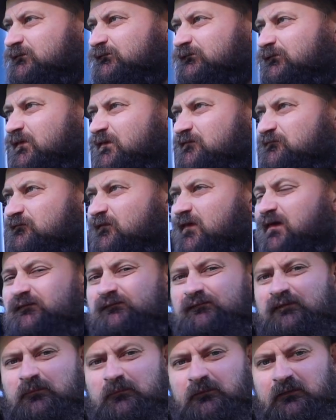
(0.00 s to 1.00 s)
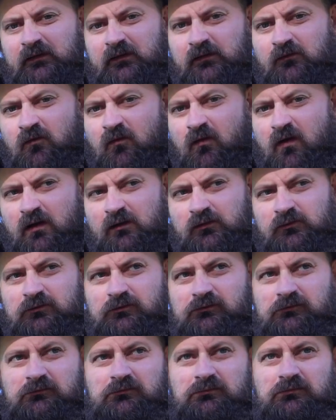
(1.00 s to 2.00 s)
trying to find something at night,
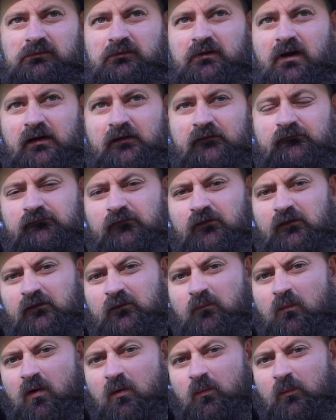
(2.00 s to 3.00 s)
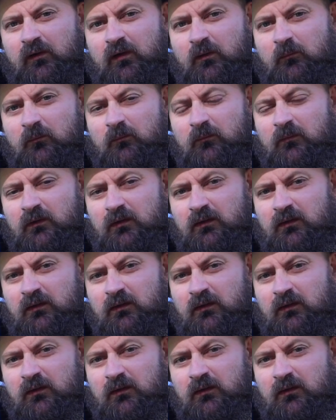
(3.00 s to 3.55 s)
or I can turn them on when I'm